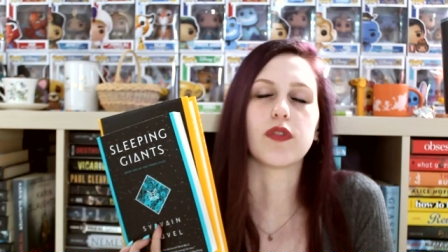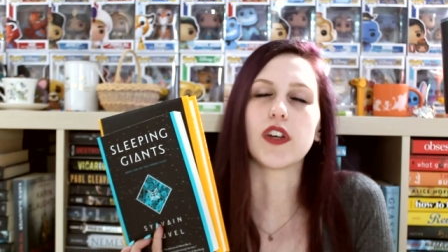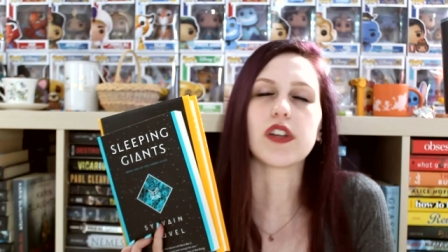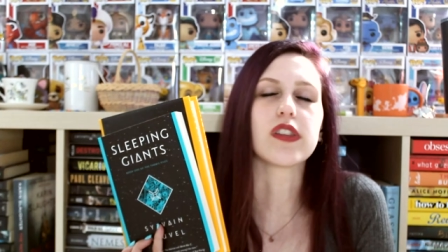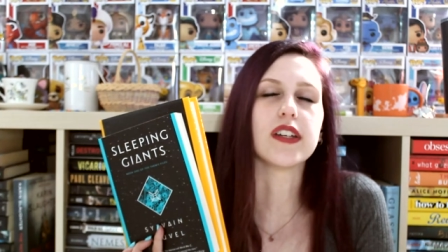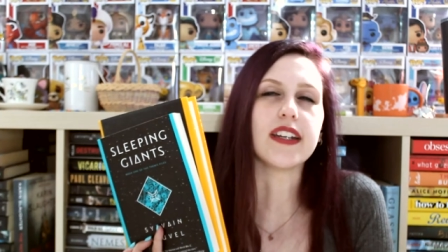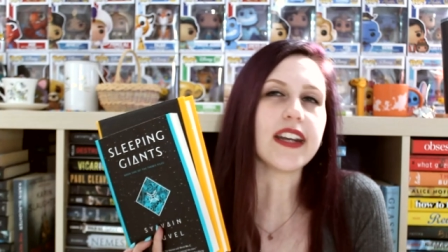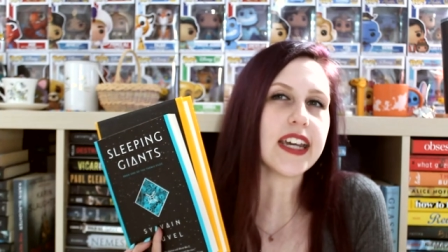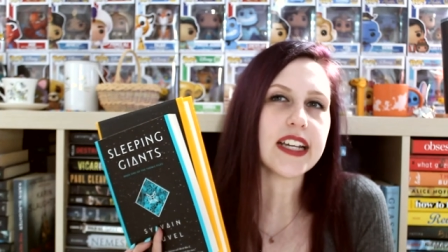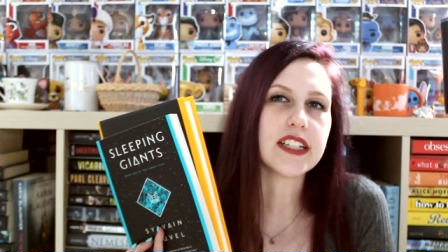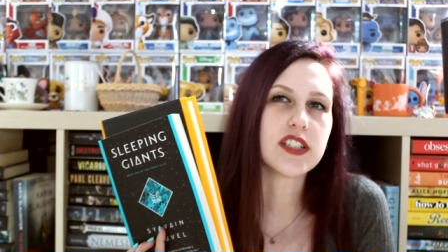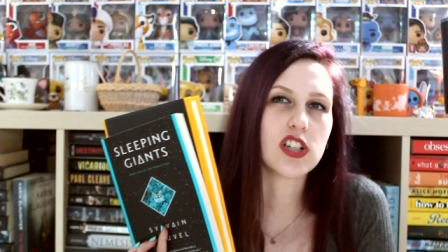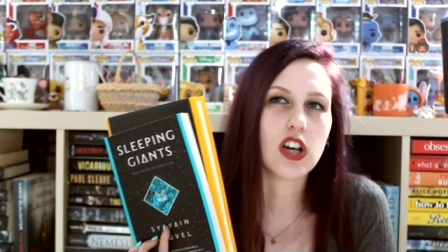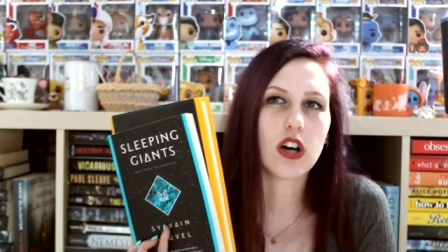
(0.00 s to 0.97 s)
feel the
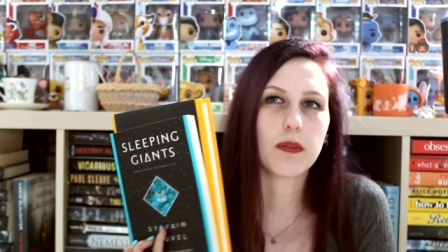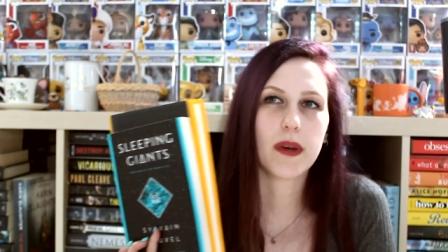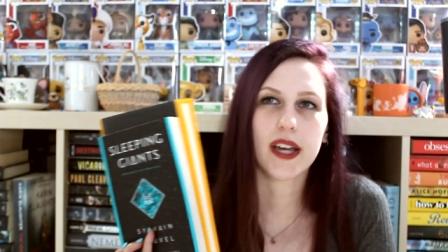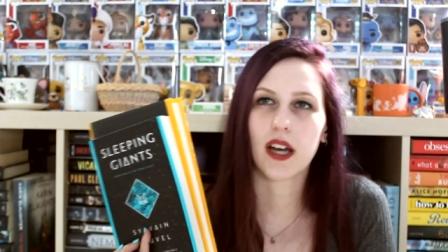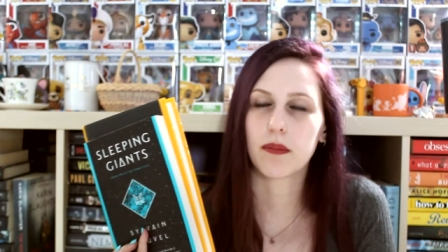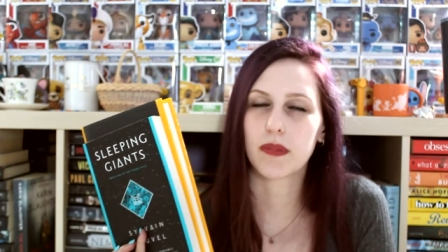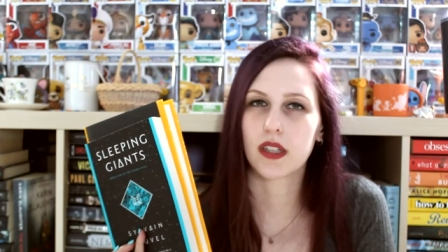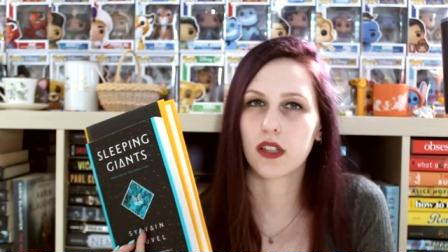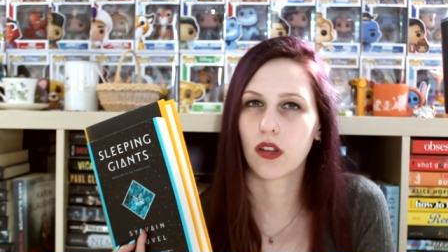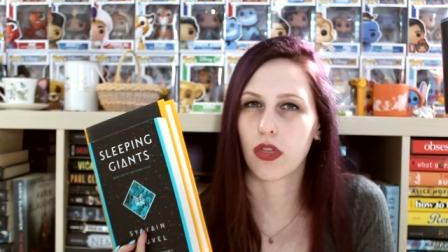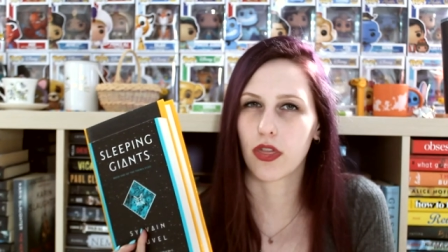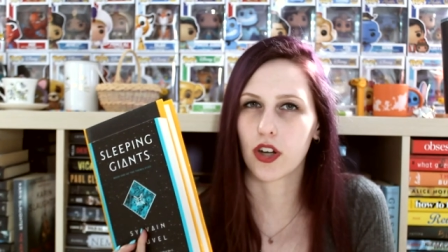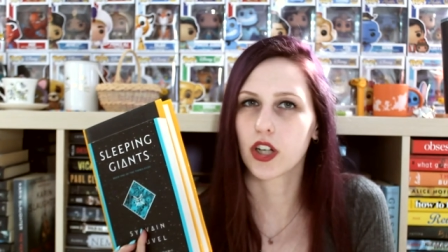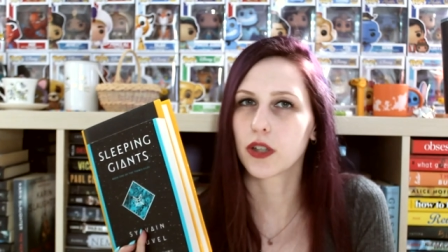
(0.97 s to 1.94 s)
need to go pick up the
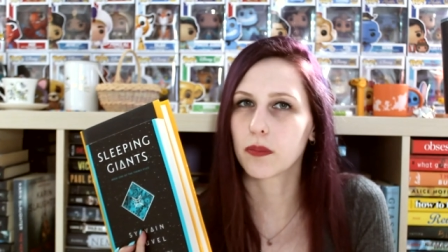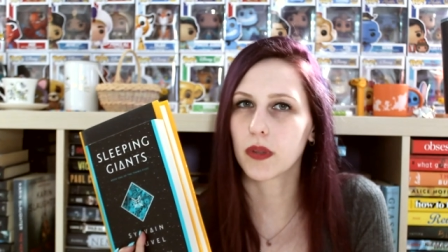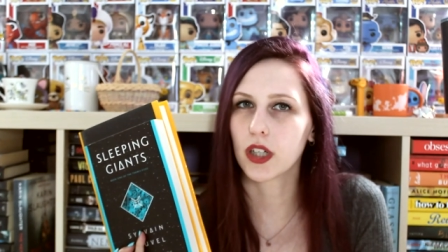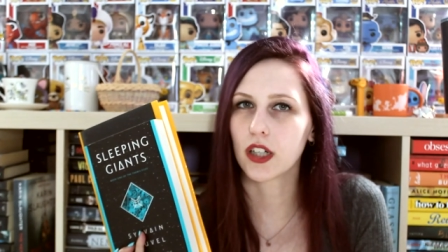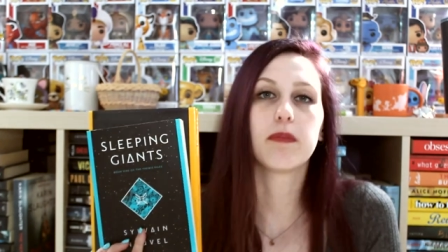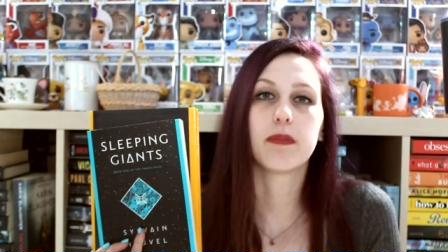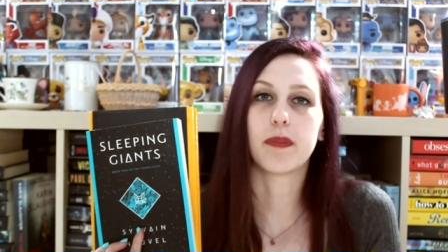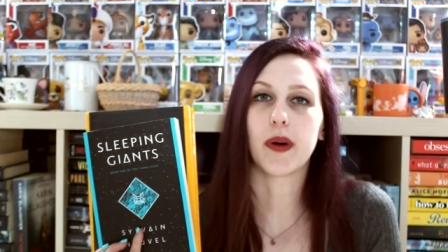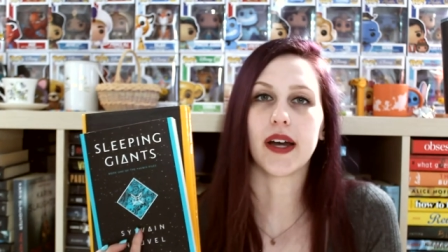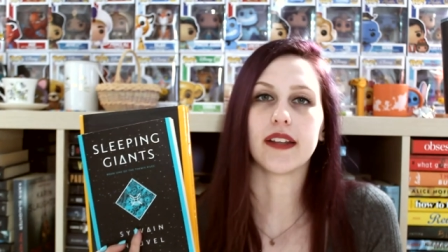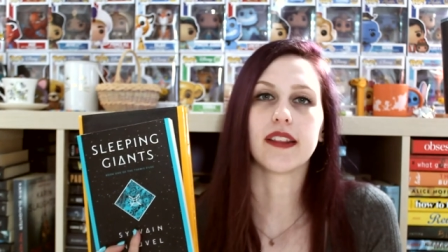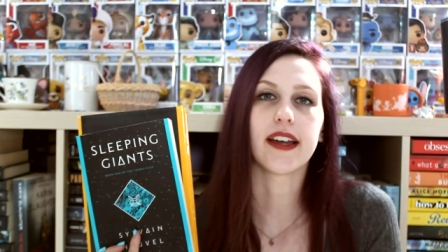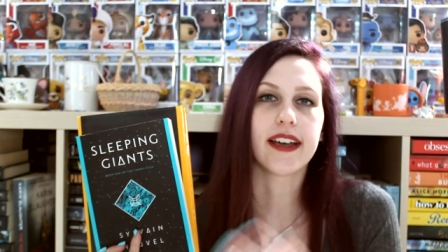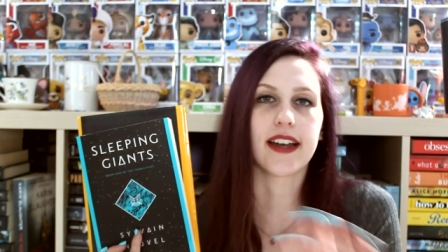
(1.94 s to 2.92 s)
third book,
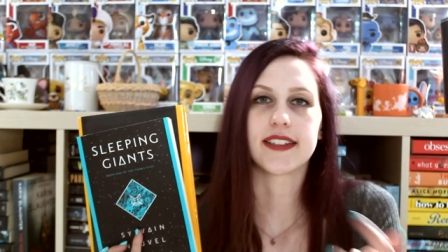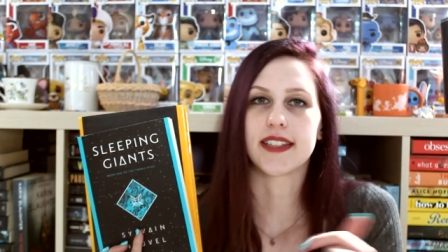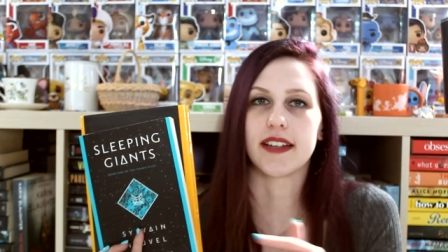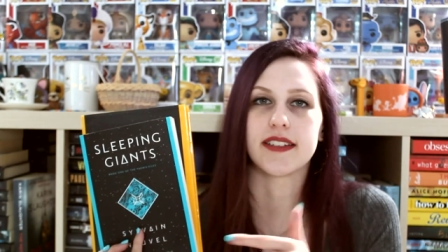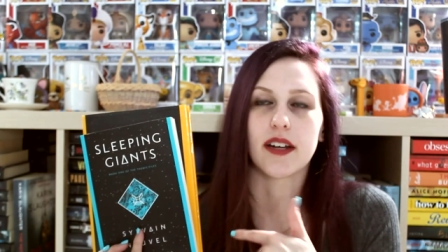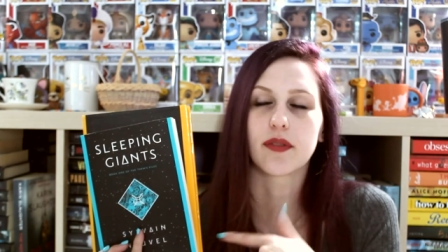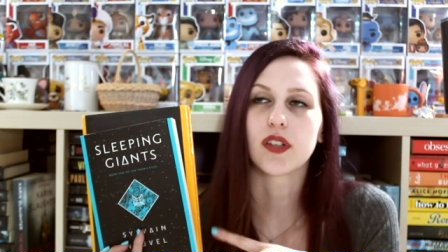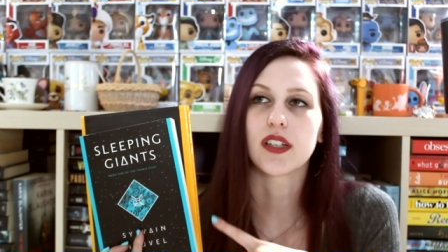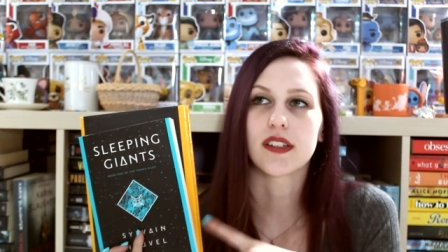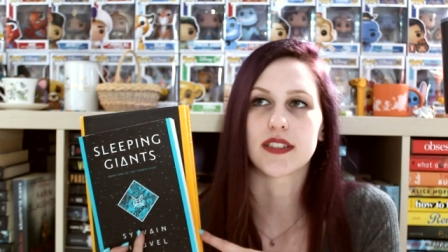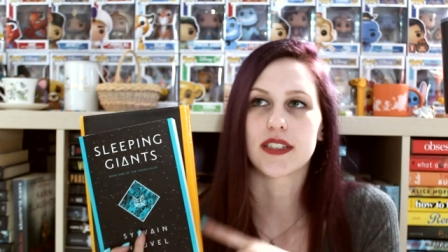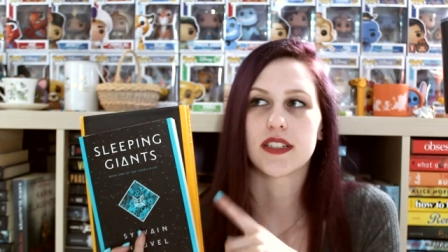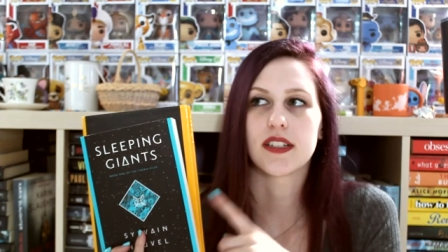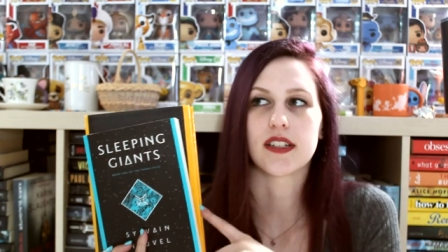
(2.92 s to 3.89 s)
but like I said, definitely
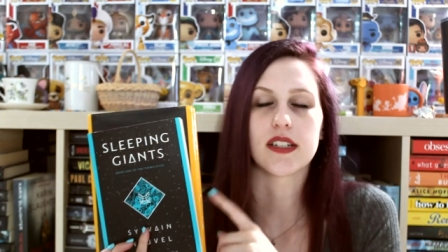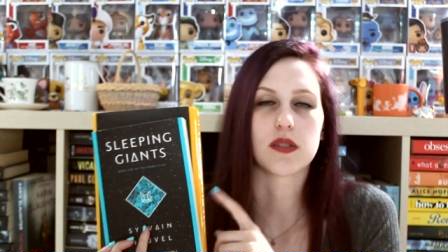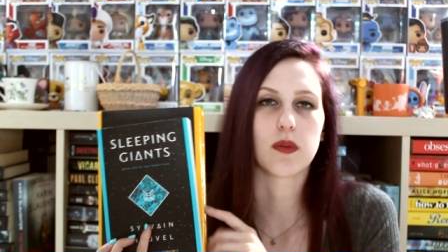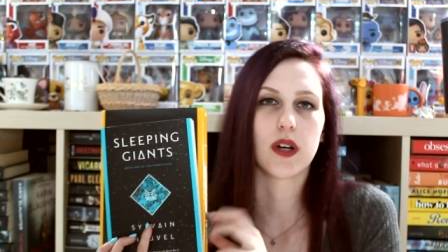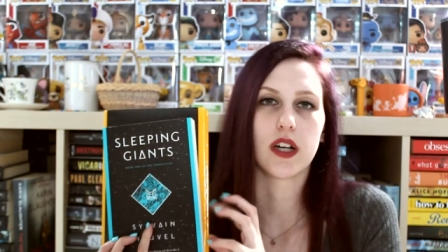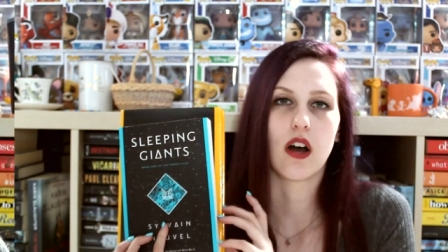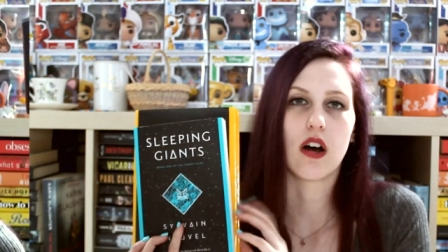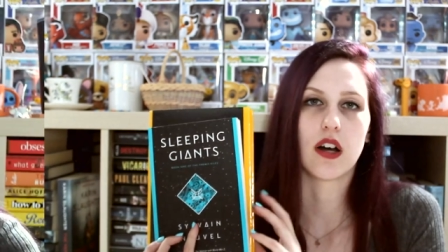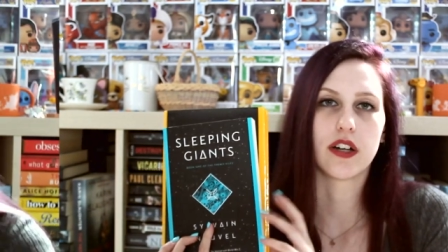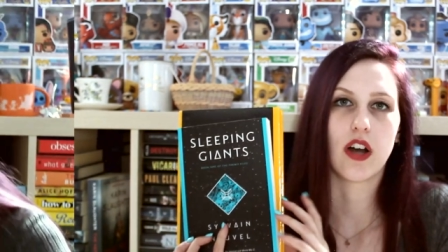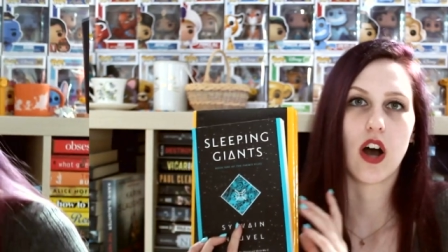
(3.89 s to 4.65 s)
listen to this one on